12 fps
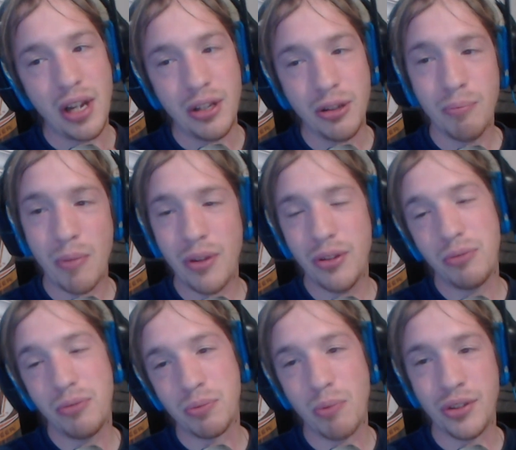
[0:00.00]
"Your mother
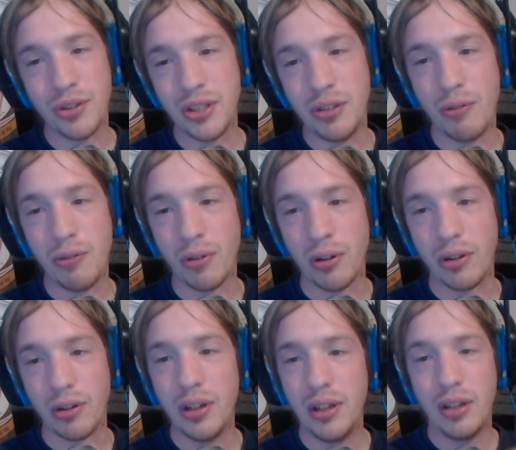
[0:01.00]
was watching
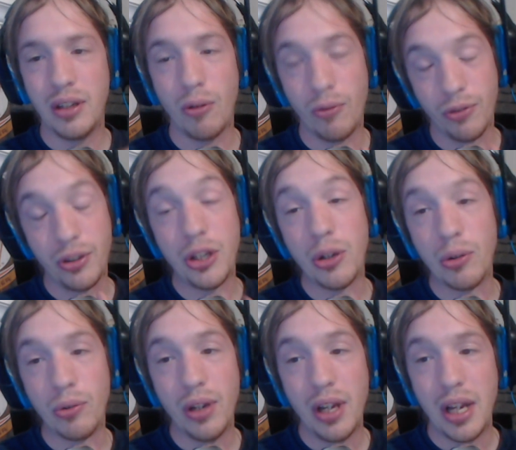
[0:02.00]
over
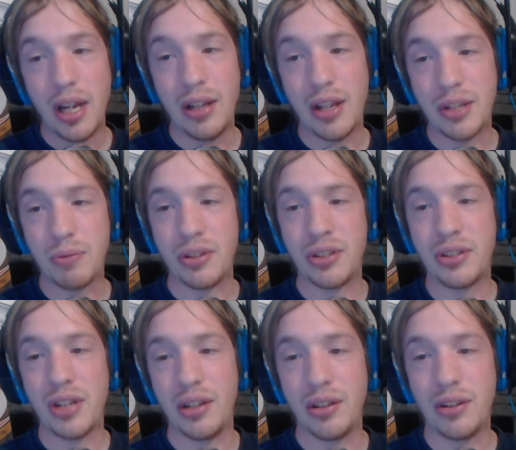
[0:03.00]
you, and that's what
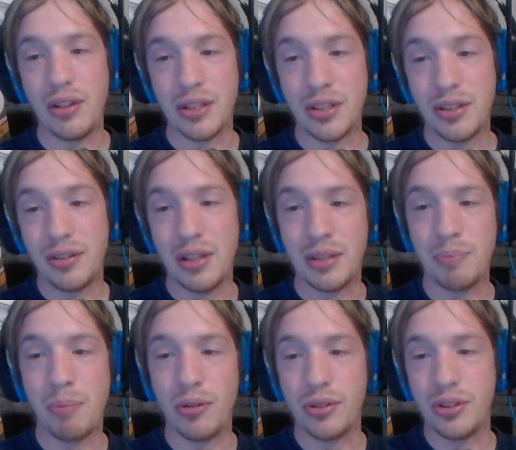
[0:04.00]
sent this
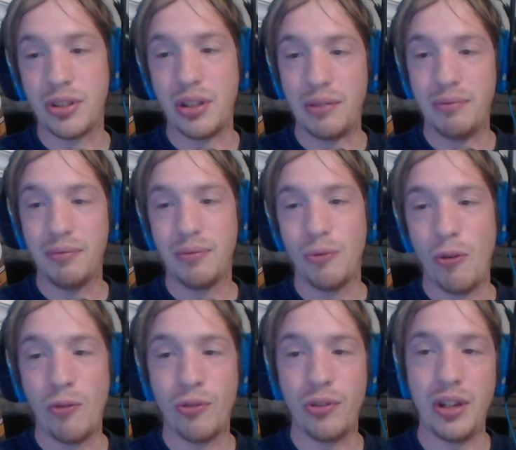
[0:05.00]
person
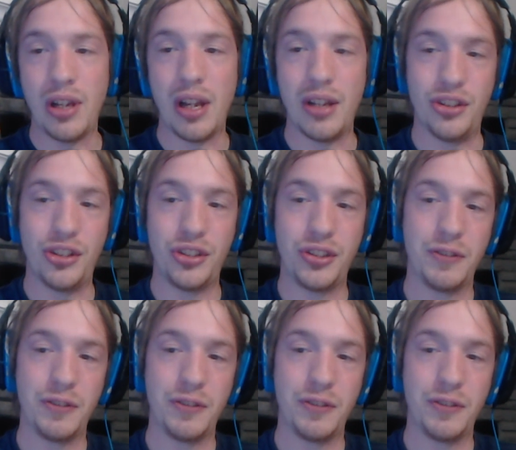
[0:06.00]
over the edge."